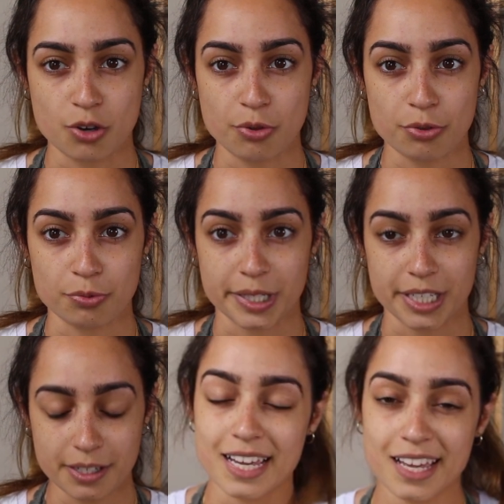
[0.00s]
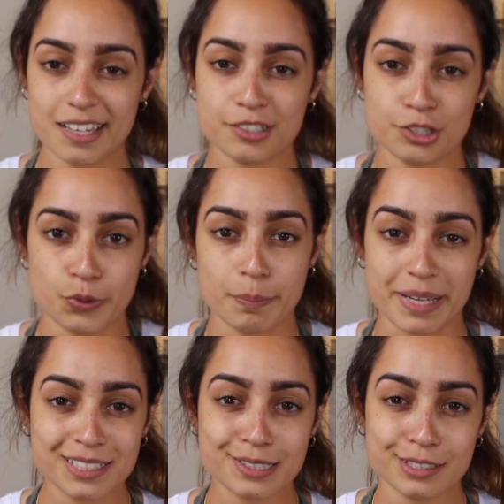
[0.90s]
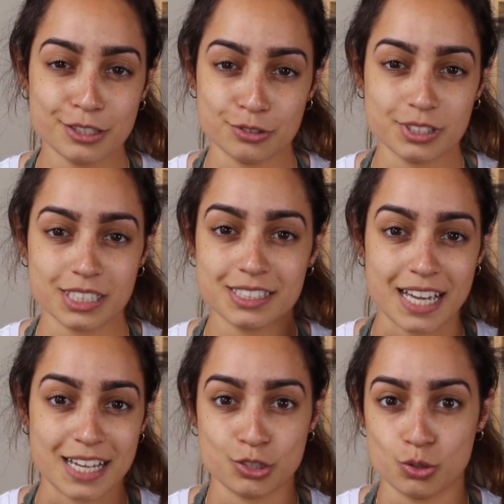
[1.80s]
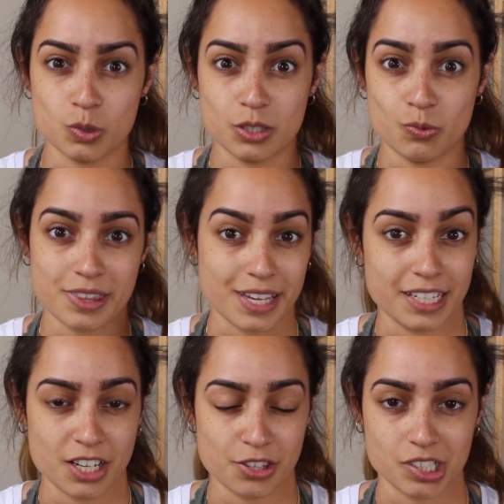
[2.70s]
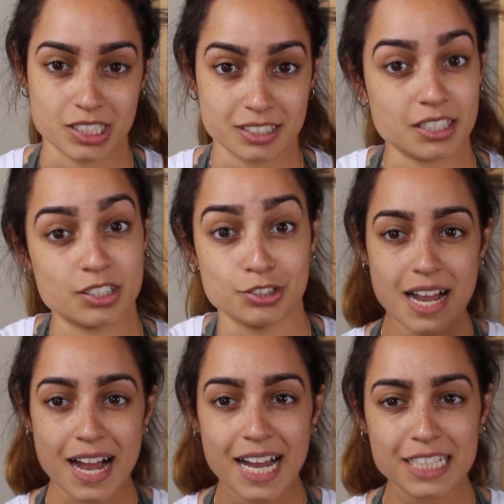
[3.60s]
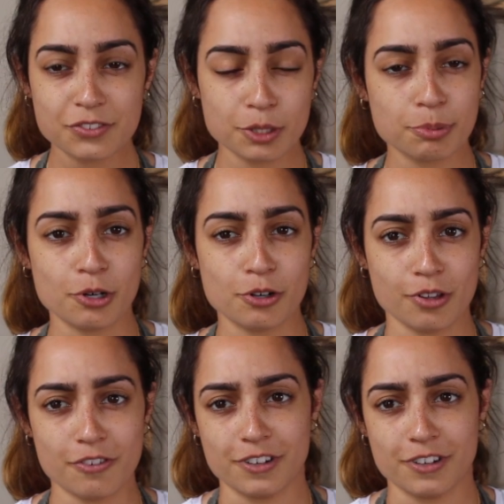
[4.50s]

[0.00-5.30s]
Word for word: 03, and you would basically use this as you would with any other concealer. As for the Pro Glow